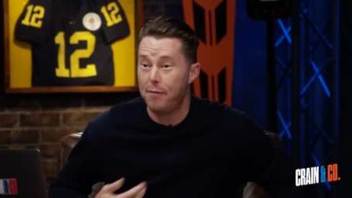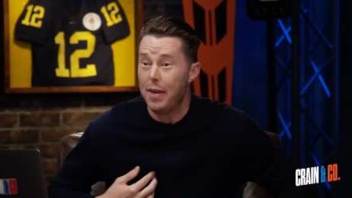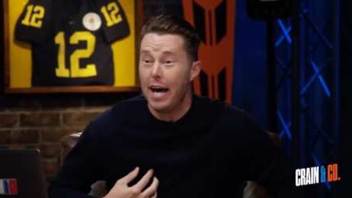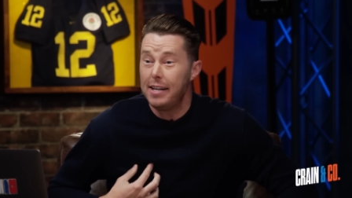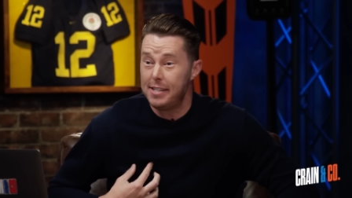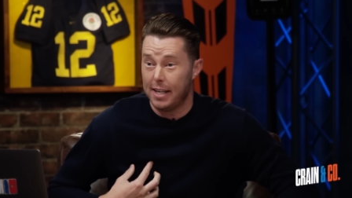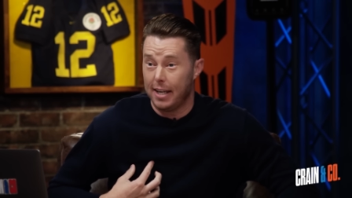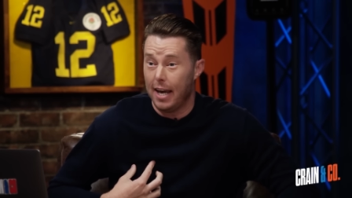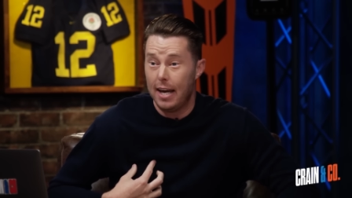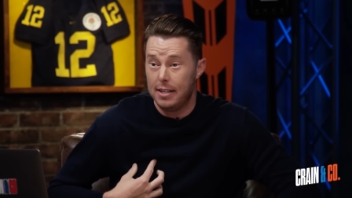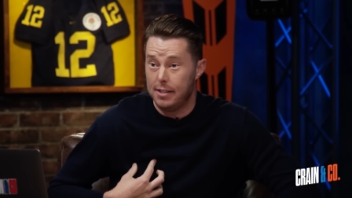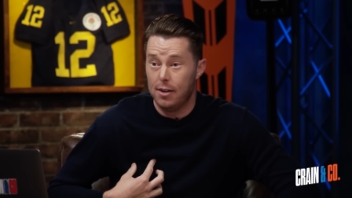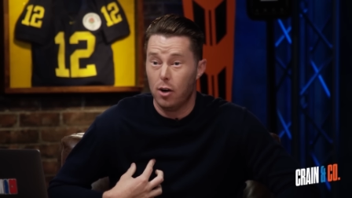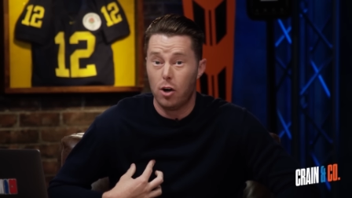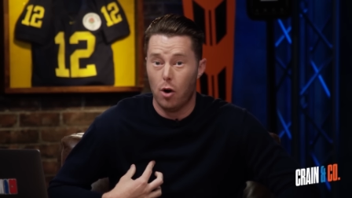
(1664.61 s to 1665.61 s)
If that's the case,
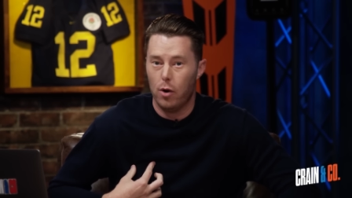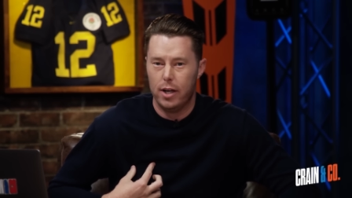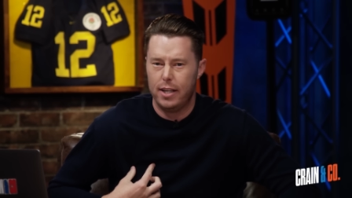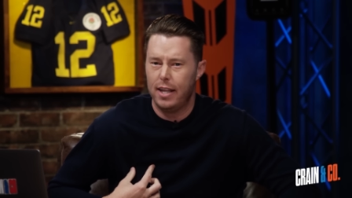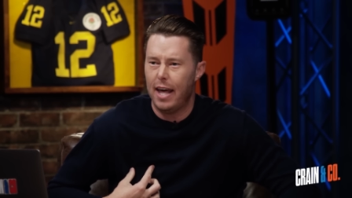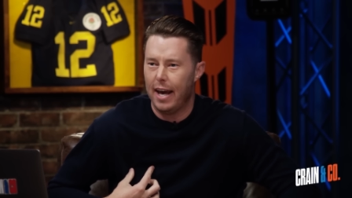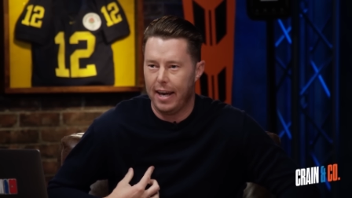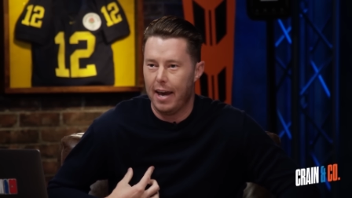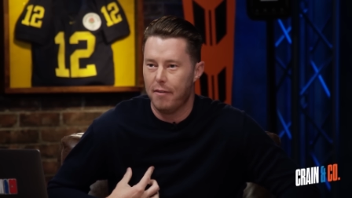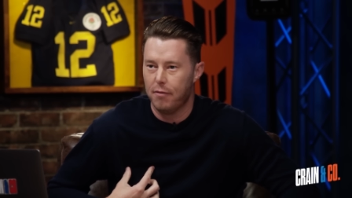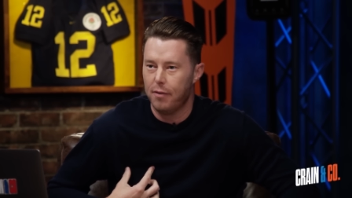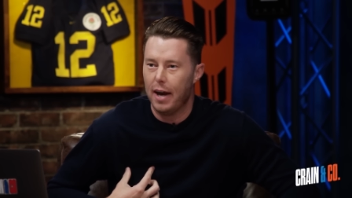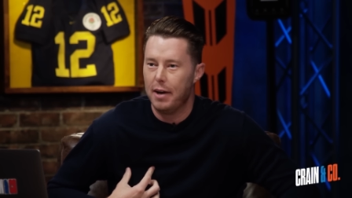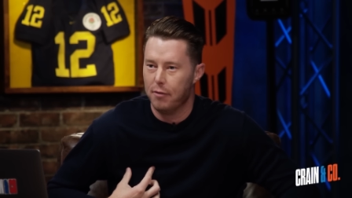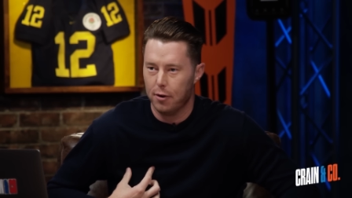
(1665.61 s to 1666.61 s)
they'll go into that game
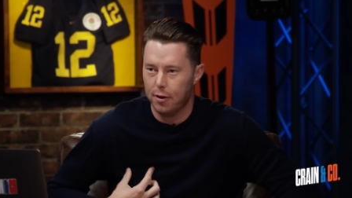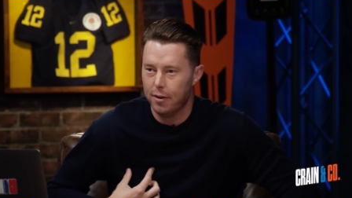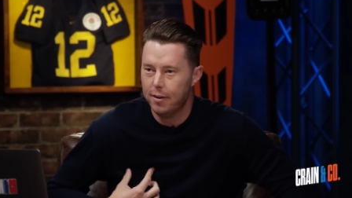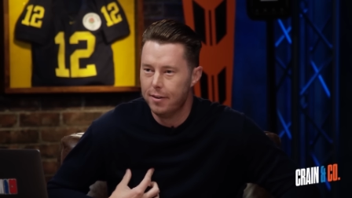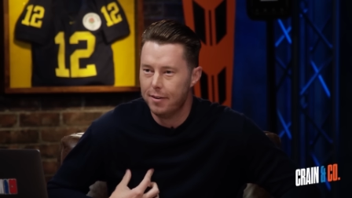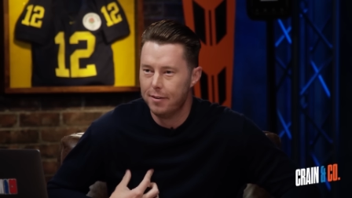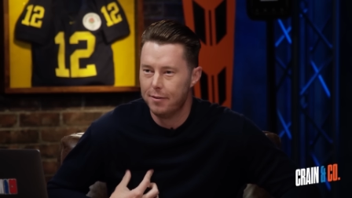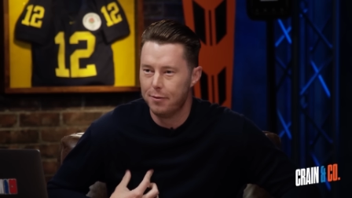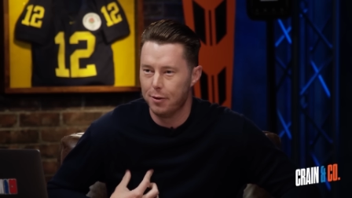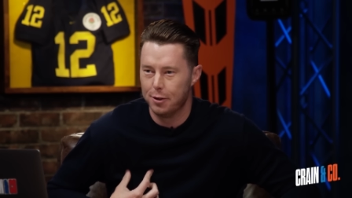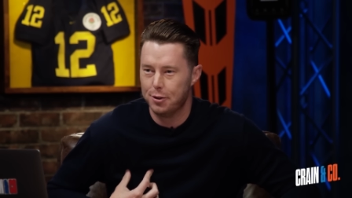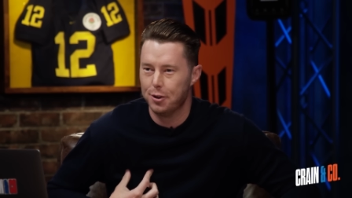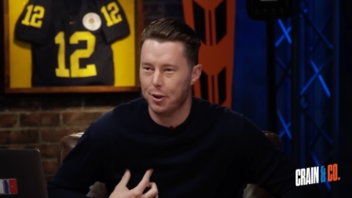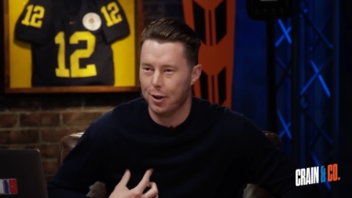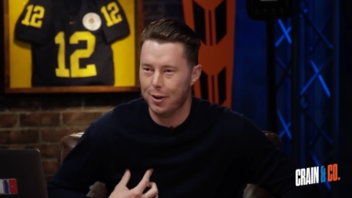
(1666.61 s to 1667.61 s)
favored for sure.